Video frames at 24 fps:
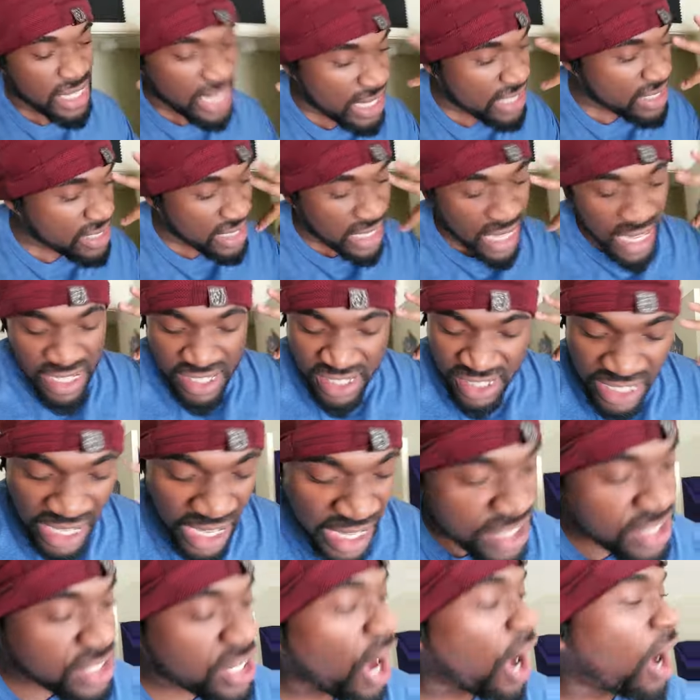let's let's
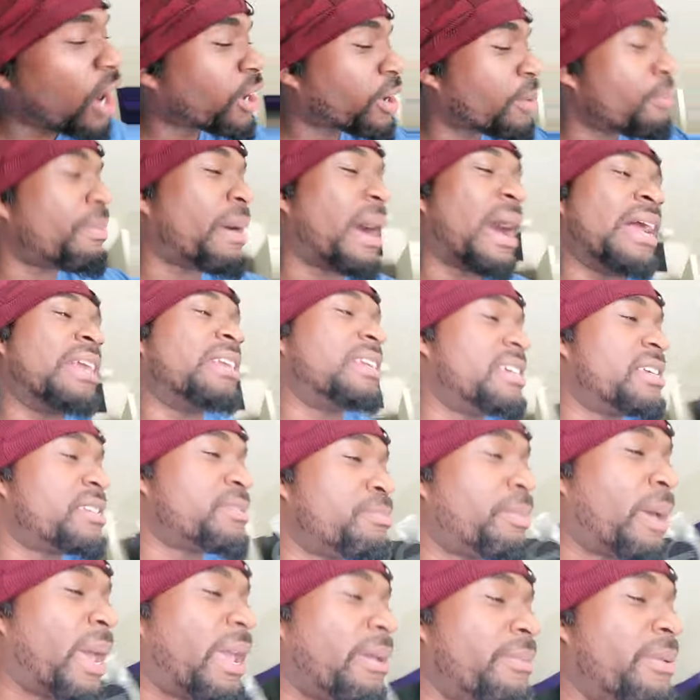let's talk about
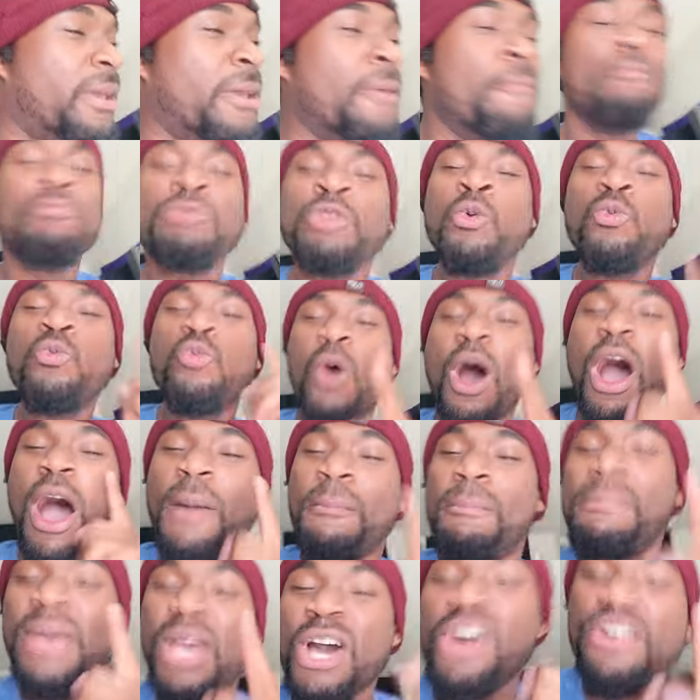this, baby.
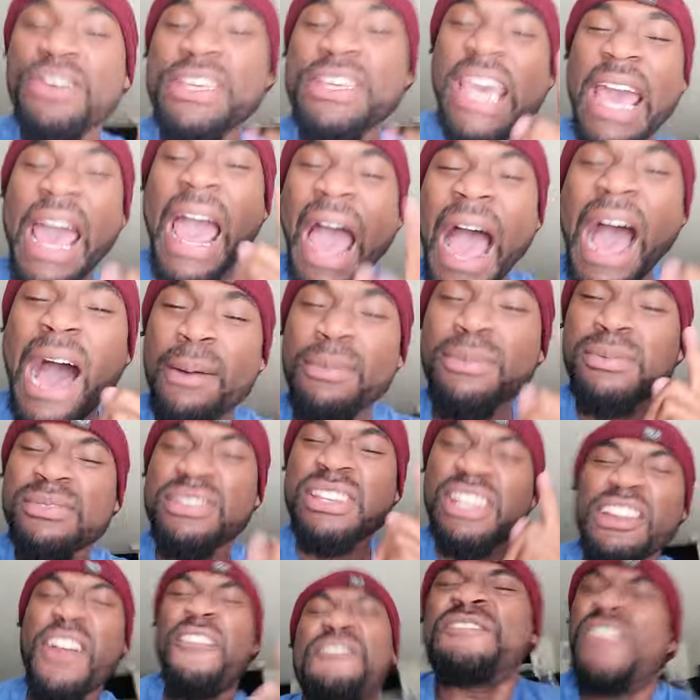One million albums
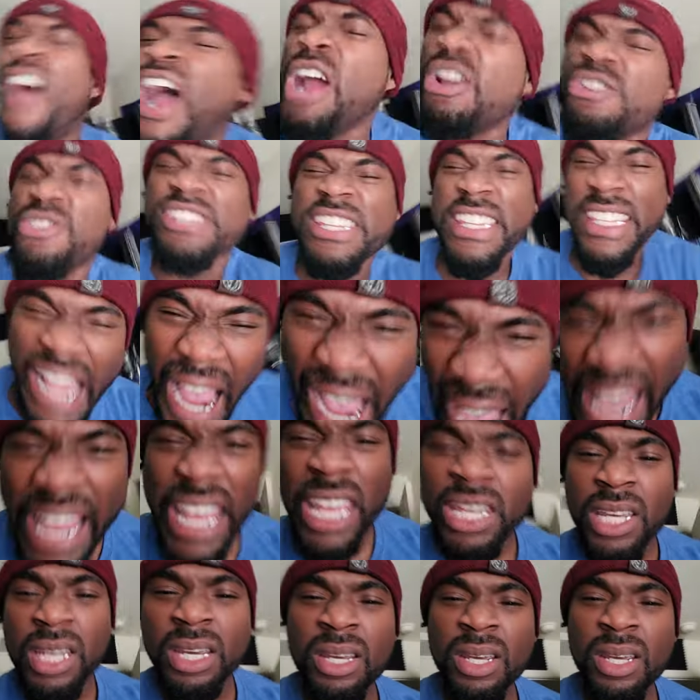in the first day.